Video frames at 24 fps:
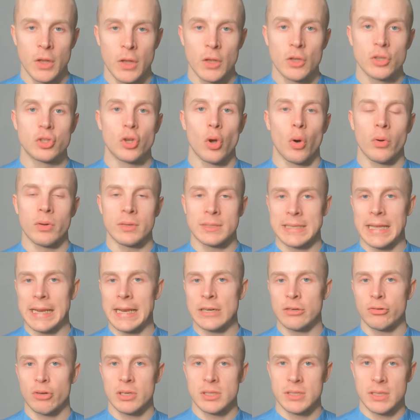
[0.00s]
So
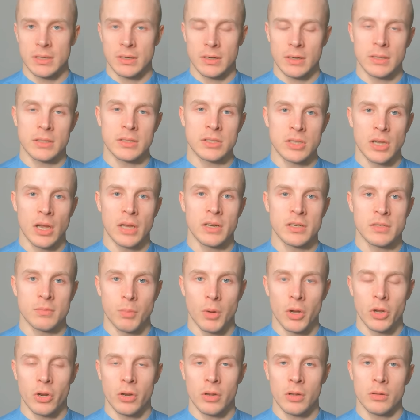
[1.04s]
salad dressing inside this
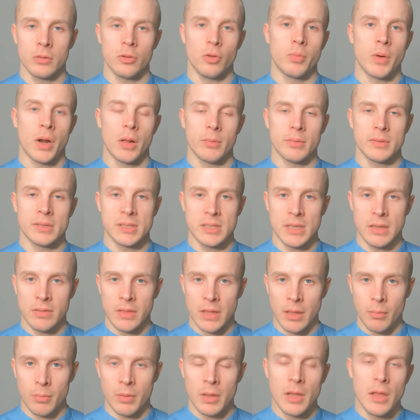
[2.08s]
bottle, you've probably seen
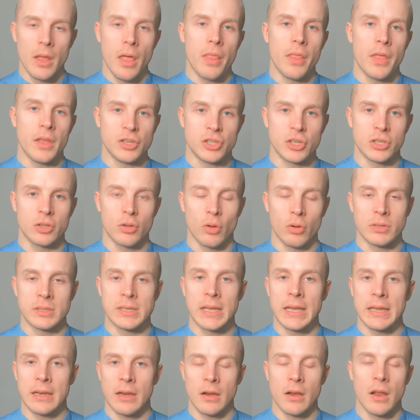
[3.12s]
them. They just
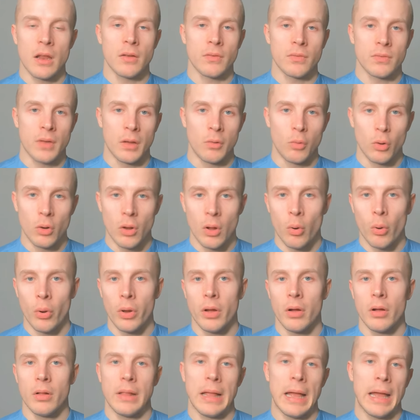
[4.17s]
contain a lot of canola
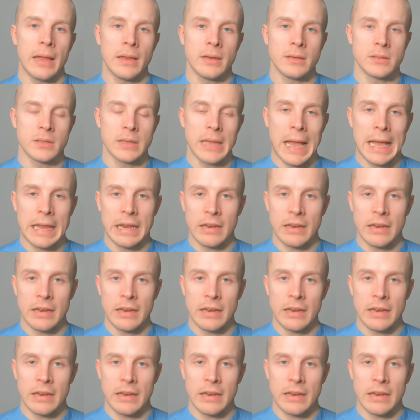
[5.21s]
oil and added